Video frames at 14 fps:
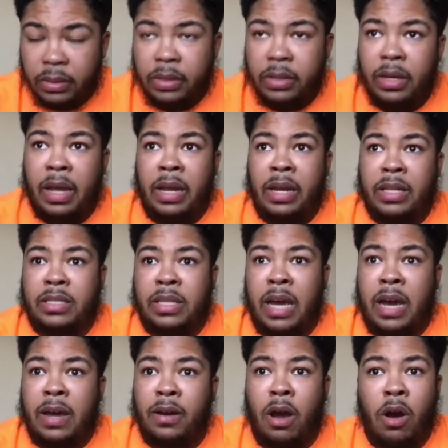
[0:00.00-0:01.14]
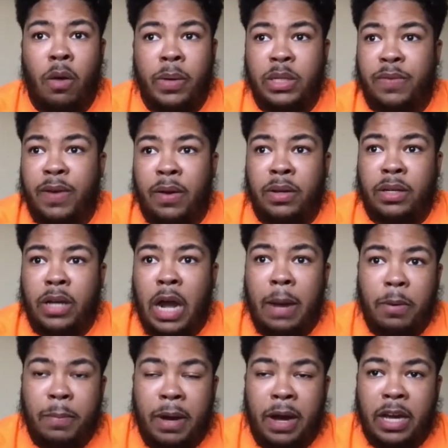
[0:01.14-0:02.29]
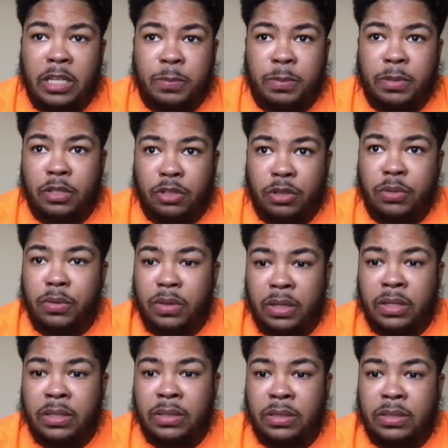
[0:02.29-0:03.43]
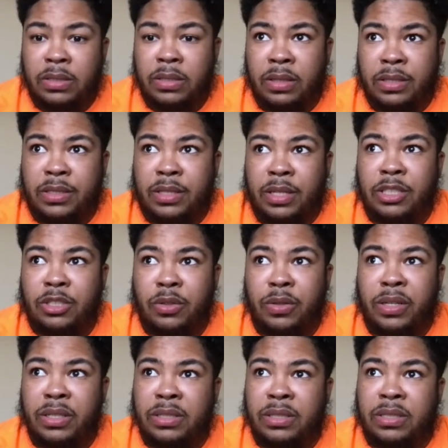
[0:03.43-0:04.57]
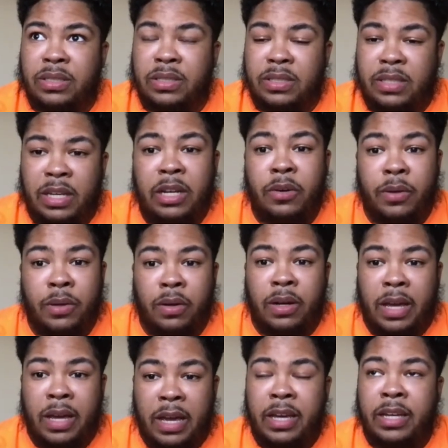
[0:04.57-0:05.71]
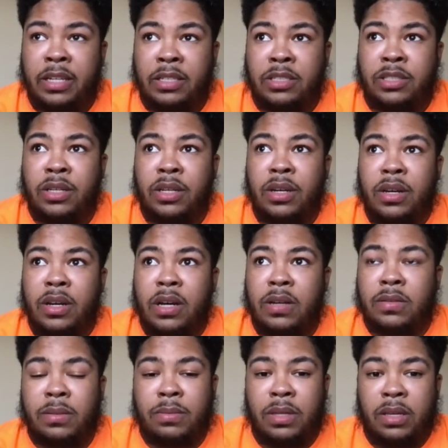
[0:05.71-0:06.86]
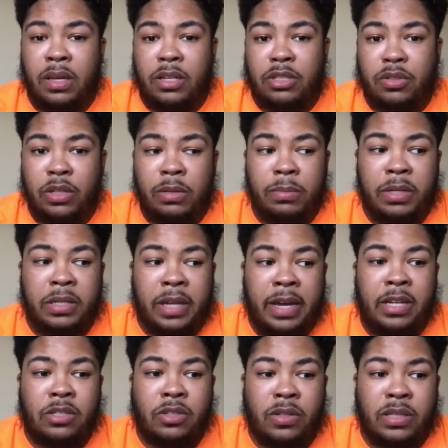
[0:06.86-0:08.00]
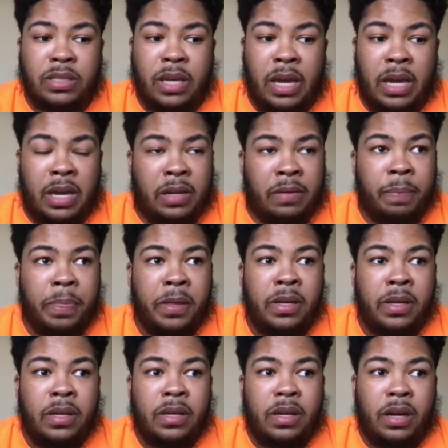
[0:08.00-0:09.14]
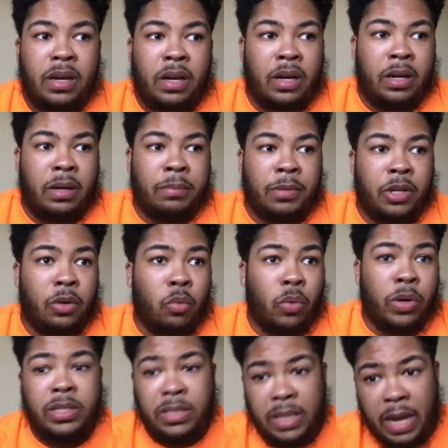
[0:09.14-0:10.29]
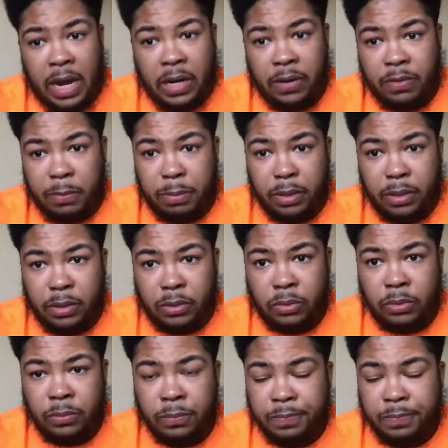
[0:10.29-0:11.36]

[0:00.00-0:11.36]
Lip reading: and it's not always found in compromise. But the truth is, this country is teetering on the edge of something extremely dangerous. And, one side of the political